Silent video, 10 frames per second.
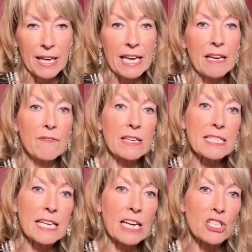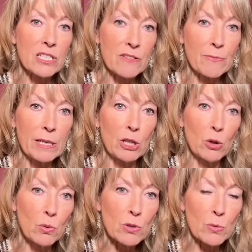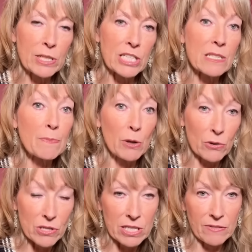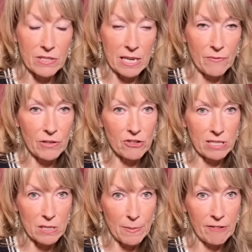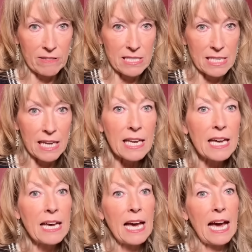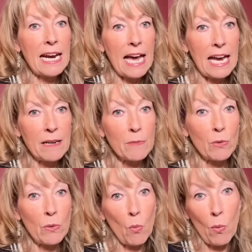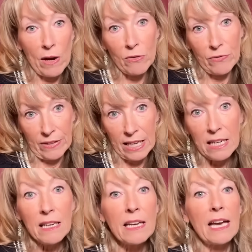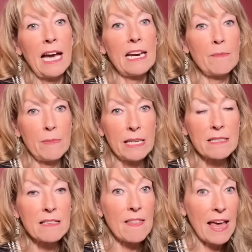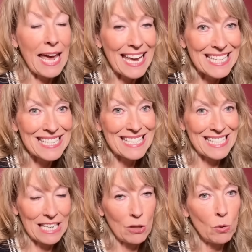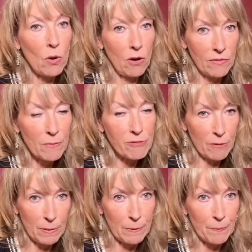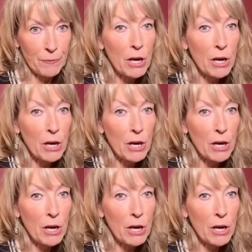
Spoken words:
Investigations have been launched, which is a positive step for transparency and animal welfare, and it means that there is a signal of a problem.